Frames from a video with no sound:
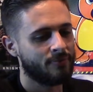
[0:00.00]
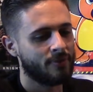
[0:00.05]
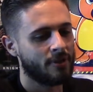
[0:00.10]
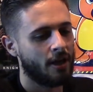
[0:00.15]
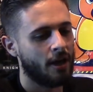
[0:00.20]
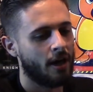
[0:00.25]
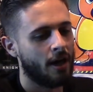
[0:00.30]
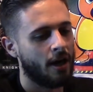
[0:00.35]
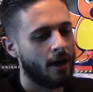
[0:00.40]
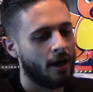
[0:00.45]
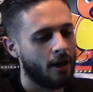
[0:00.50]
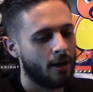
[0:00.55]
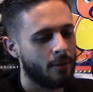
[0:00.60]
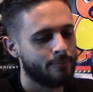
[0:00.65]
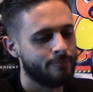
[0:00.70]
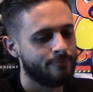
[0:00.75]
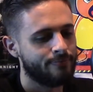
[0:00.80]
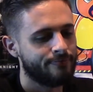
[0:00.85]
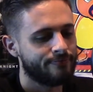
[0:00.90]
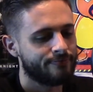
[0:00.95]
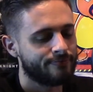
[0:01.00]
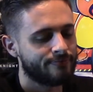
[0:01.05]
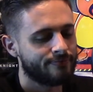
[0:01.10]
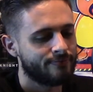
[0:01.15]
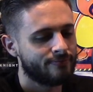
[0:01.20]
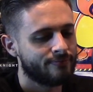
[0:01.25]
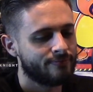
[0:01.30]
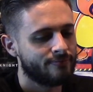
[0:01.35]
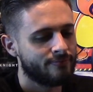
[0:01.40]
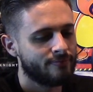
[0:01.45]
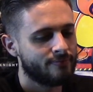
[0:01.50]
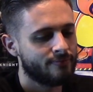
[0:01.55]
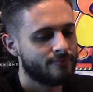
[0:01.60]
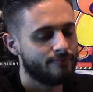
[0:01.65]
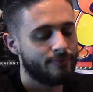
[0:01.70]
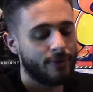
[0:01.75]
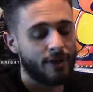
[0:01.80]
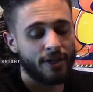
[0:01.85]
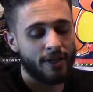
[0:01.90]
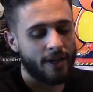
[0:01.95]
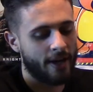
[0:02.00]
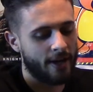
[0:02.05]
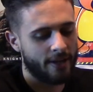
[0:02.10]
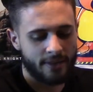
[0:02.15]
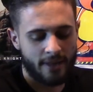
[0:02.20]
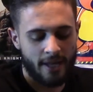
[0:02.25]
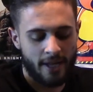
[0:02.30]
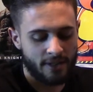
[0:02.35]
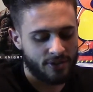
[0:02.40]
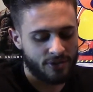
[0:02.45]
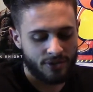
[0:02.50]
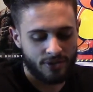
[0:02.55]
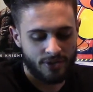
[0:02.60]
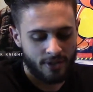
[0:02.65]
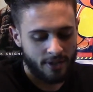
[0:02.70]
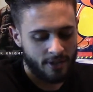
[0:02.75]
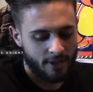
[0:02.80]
But yeah, that's